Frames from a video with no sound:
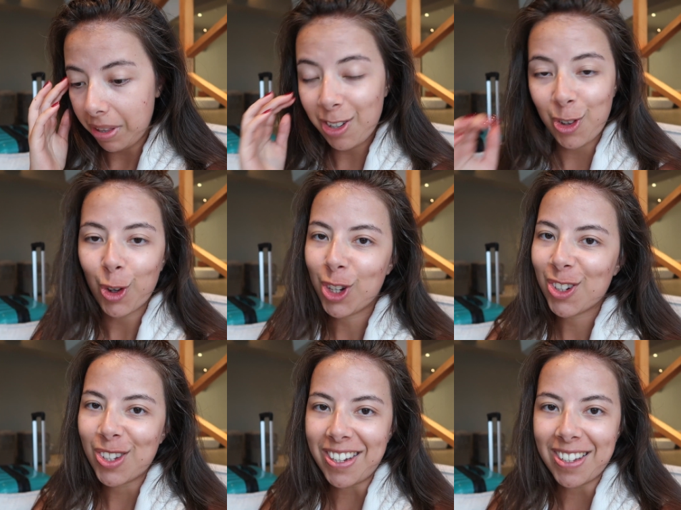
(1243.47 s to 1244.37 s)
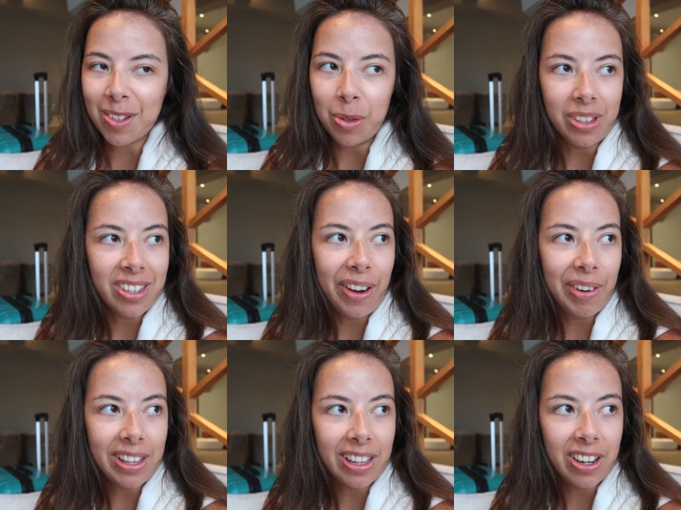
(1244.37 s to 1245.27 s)
I think Josh actually takes longer to get
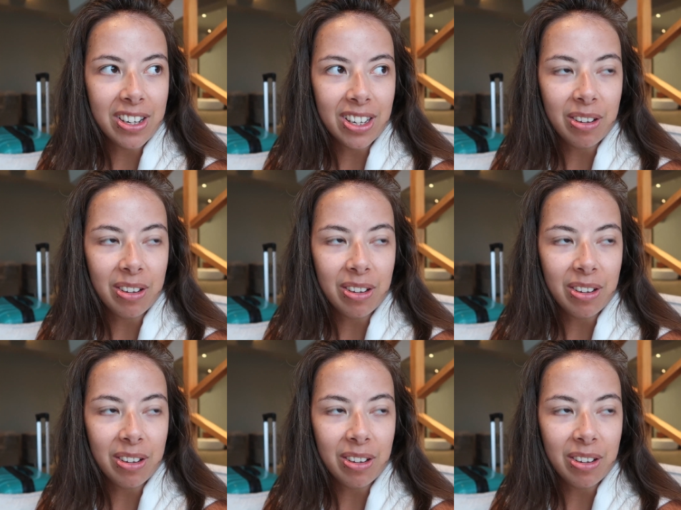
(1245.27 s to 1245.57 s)
ready than I do,